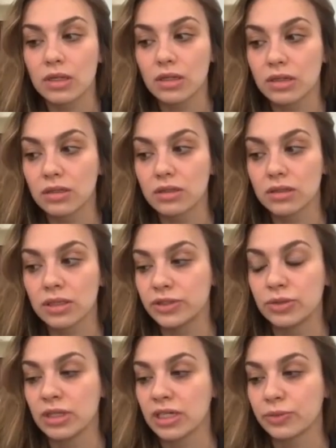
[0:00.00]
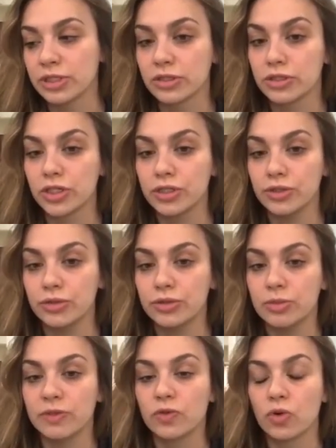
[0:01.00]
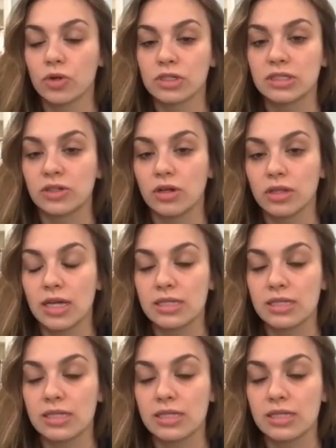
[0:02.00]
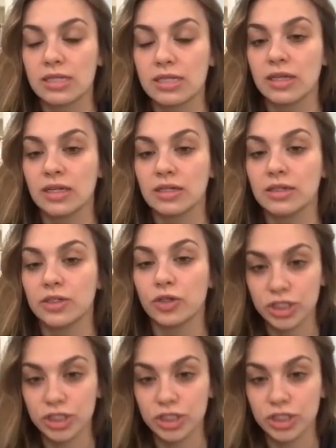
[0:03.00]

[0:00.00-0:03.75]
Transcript: like doing like research on YouTube, of course, and all that stuff. And then your